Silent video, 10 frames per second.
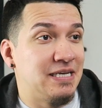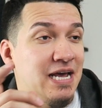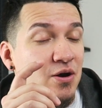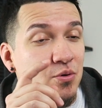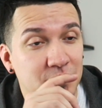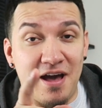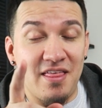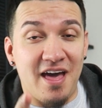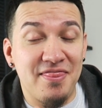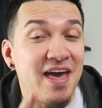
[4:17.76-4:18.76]
Now, on,
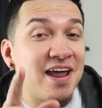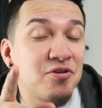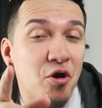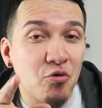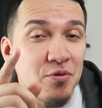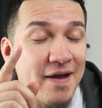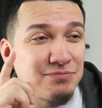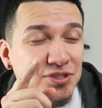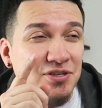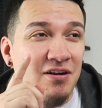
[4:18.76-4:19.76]
on, that note, I'm
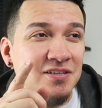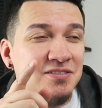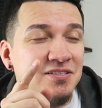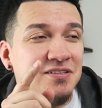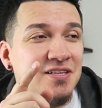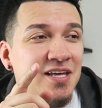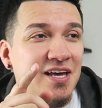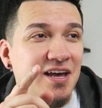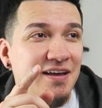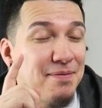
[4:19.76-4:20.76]
starting to
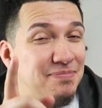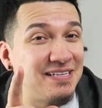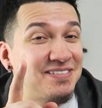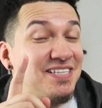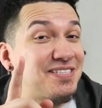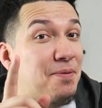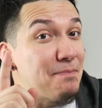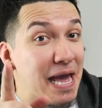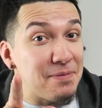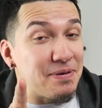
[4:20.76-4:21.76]
think, and this is a
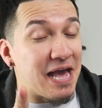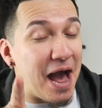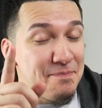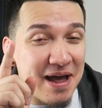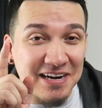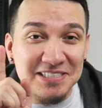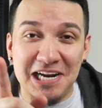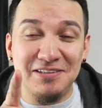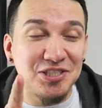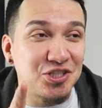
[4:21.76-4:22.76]
maybe, I'm not
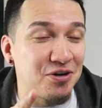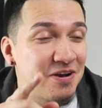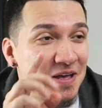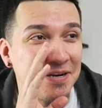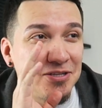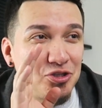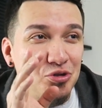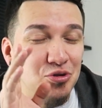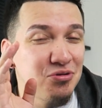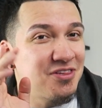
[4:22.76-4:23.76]
entirely sure, but do
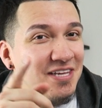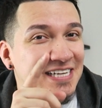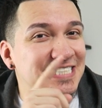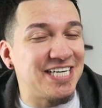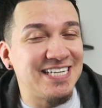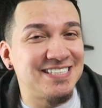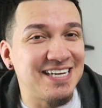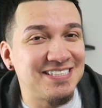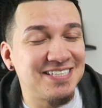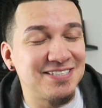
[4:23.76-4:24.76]
you think
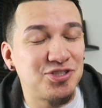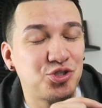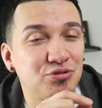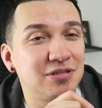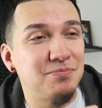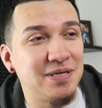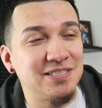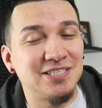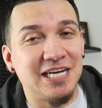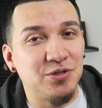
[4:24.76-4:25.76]
Jaystation is truly
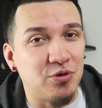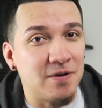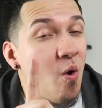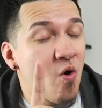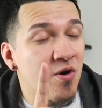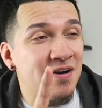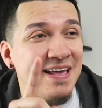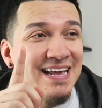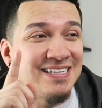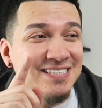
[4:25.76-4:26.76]
being genuine?
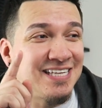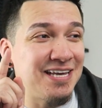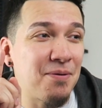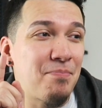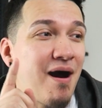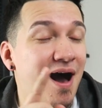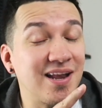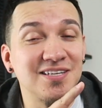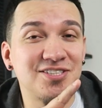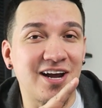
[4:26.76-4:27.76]
Or is he
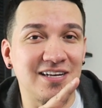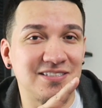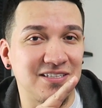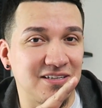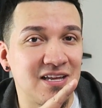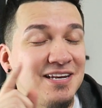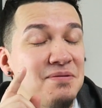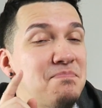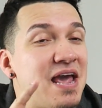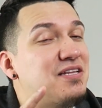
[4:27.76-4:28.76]
apologizing? Did he
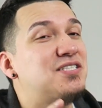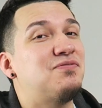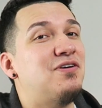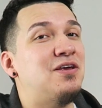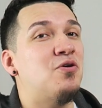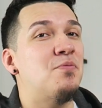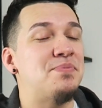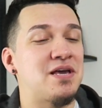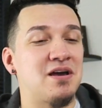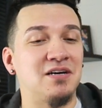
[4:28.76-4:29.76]
make this video
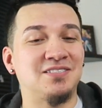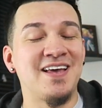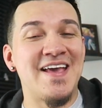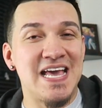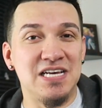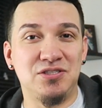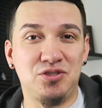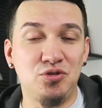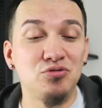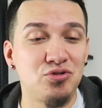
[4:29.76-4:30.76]
because his
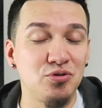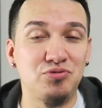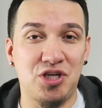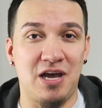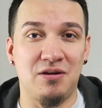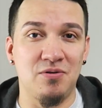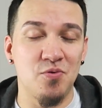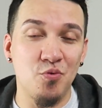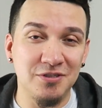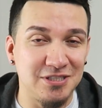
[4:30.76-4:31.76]
YouTube channel
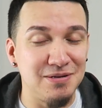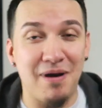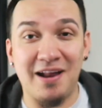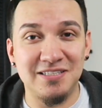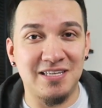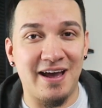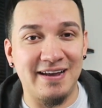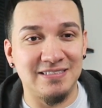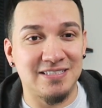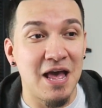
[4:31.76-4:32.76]
was
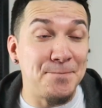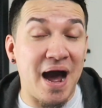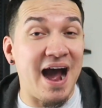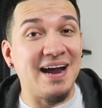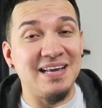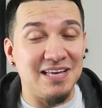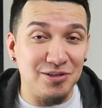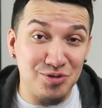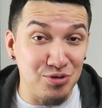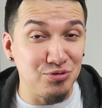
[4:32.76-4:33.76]
demonetized by
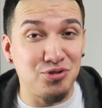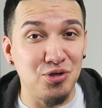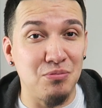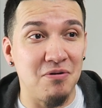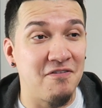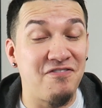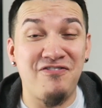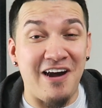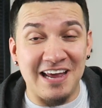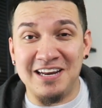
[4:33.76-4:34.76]
YouTube?
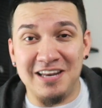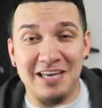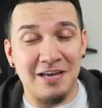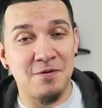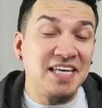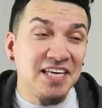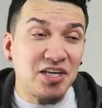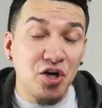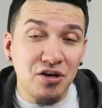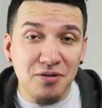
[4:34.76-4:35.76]
Finally, he
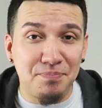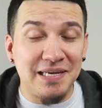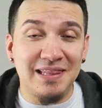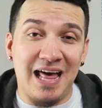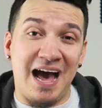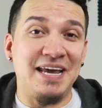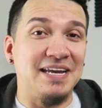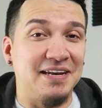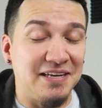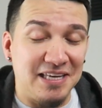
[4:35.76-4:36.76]
could be
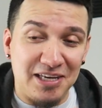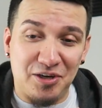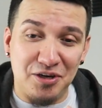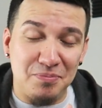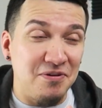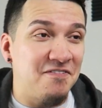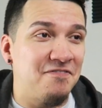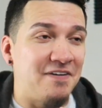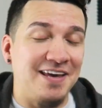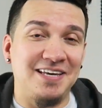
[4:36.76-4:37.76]
lying. He could be
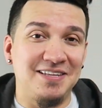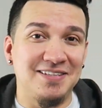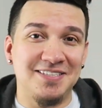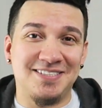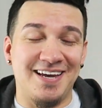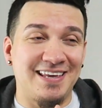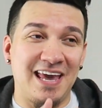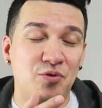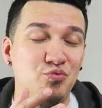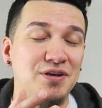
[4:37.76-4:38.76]
faking this.
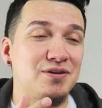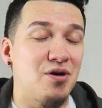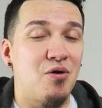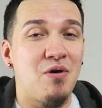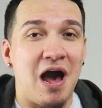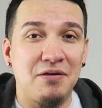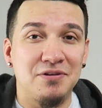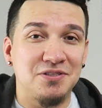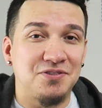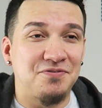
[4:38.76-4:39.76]
Again, we know how
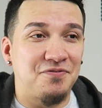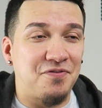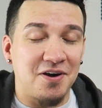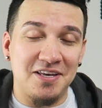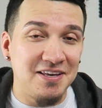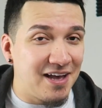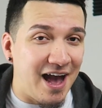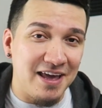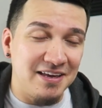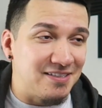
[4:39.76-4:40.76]
this fucking
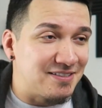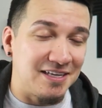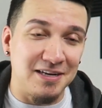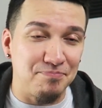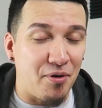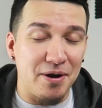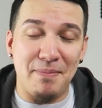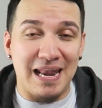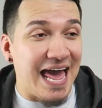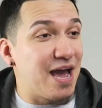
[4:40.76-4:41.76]
guy is and part of
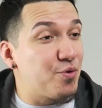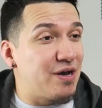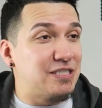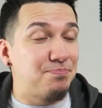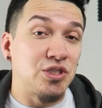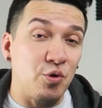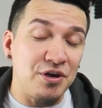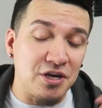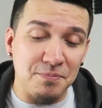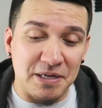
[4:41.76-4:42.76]
my language. So he
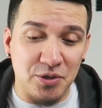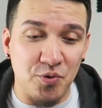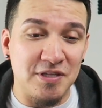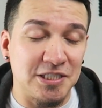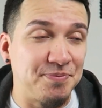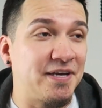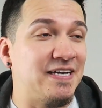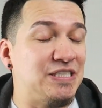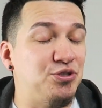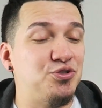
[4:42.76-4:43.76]
could be doing this
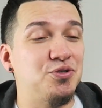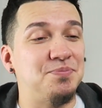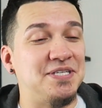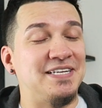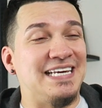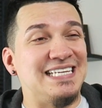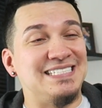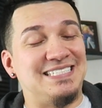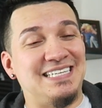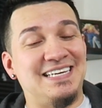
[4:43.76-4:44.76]
because YouTube did
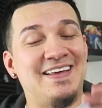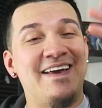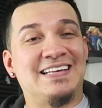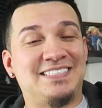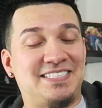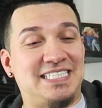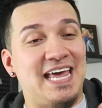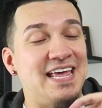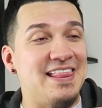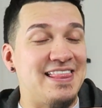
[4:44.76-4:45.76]
indeed
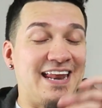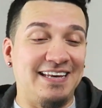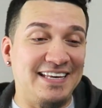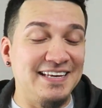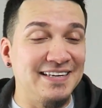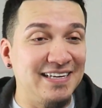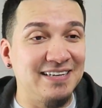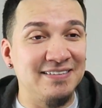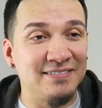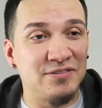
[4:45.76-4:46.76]
state that he
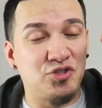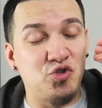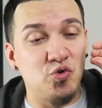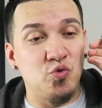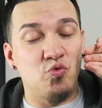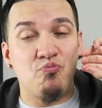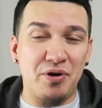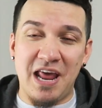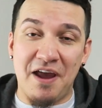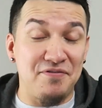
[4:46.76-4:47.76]
needed to
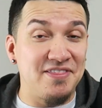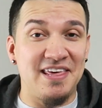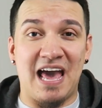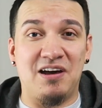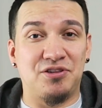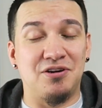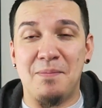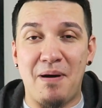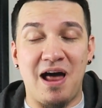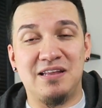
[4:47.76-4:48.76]
put everything out there,
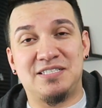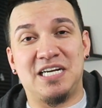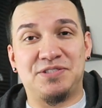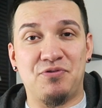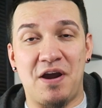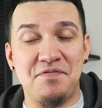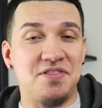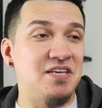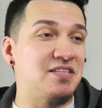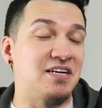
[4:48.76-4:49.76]
apologize for
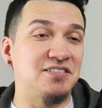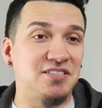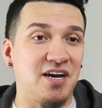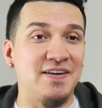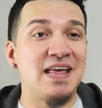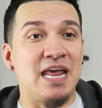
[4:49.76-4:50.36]
everything that he's done